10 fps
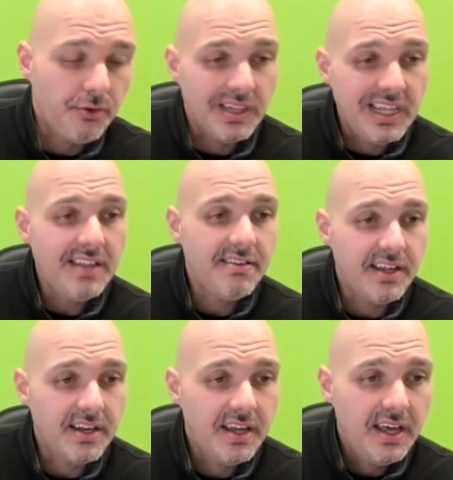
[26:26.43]
So
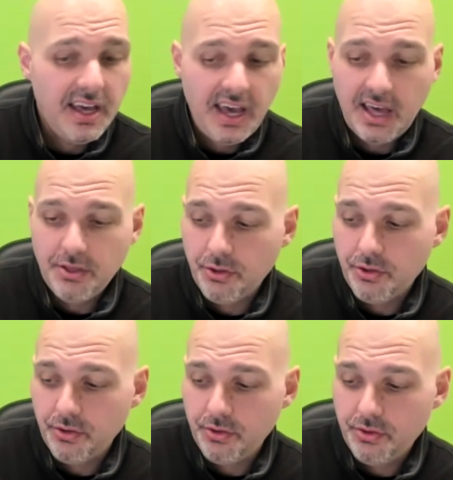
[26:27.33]
LinkedIn has
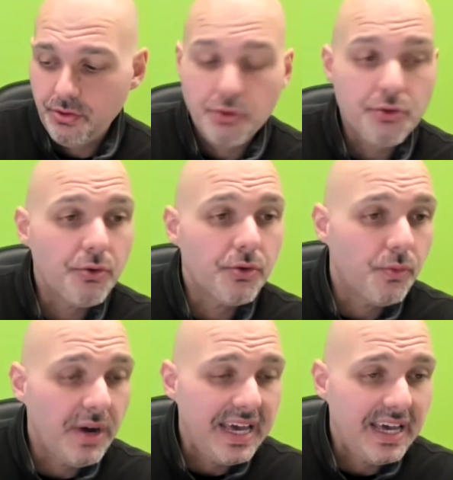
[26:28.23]
a
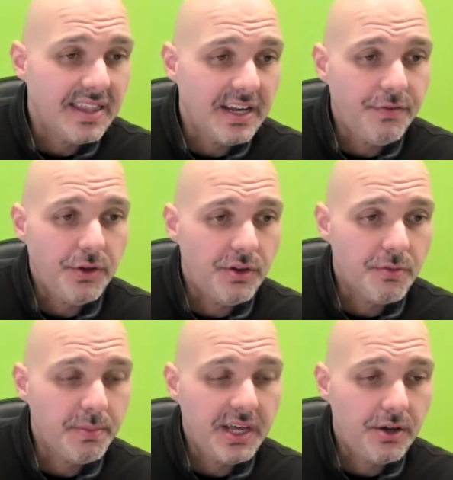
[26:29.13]
certain way that if you
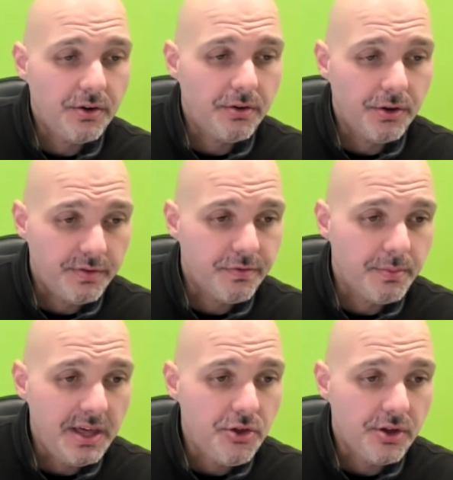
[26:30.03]
display your
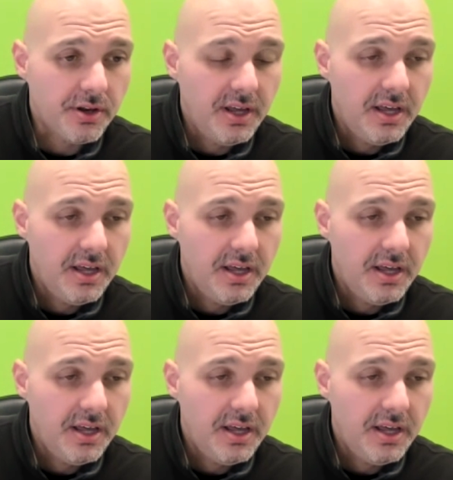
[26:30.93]
information,